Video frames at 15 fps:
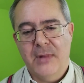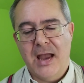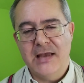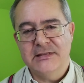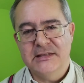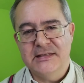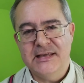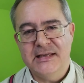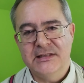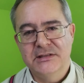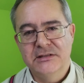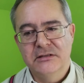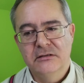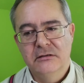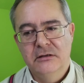As it
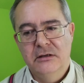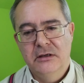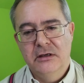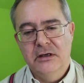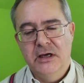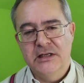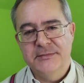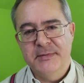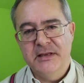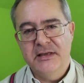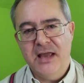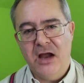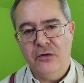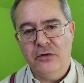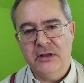is, it has been
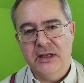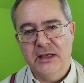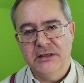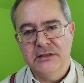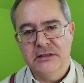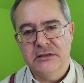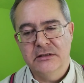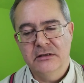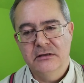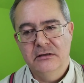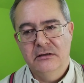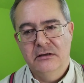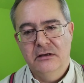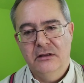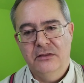calculated
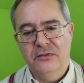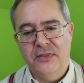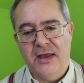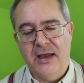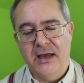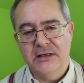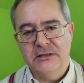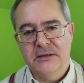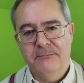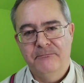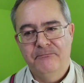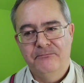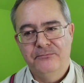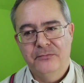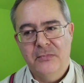that
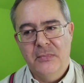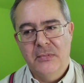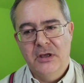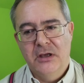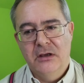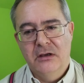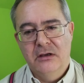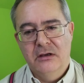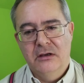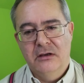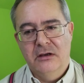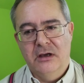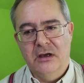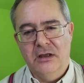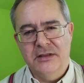
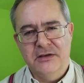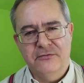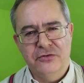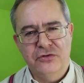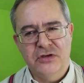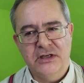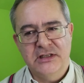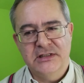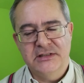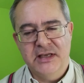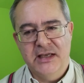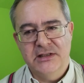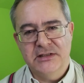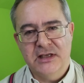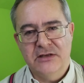I think for the United
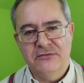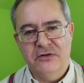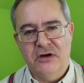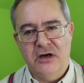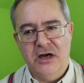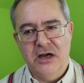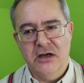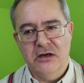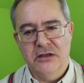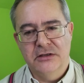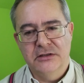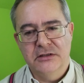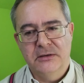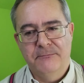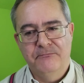States and for
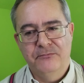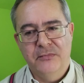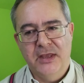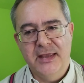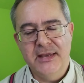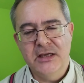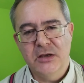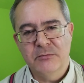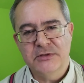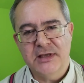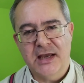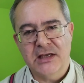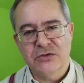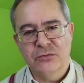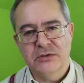Ireland, income
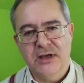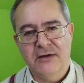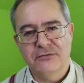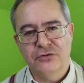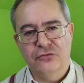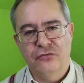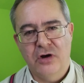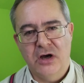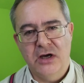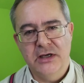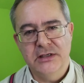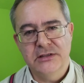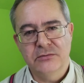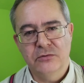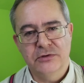tax would have to
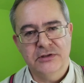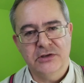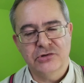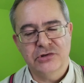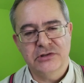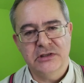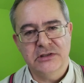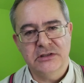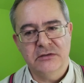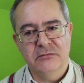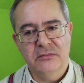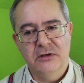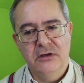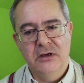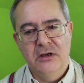rise with such a
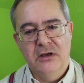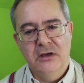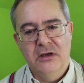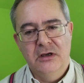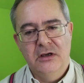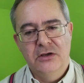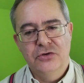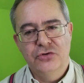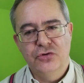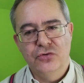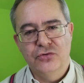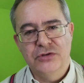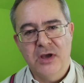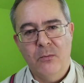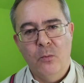system to
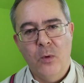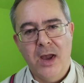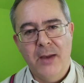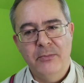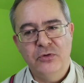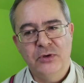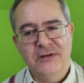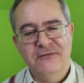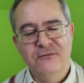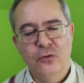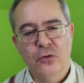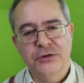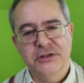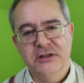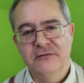somewhere between
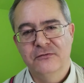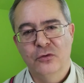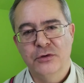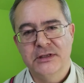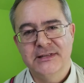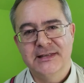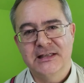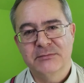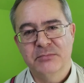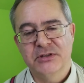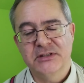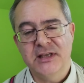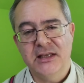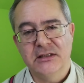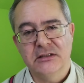40 and
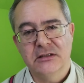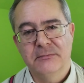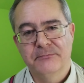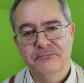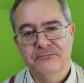46%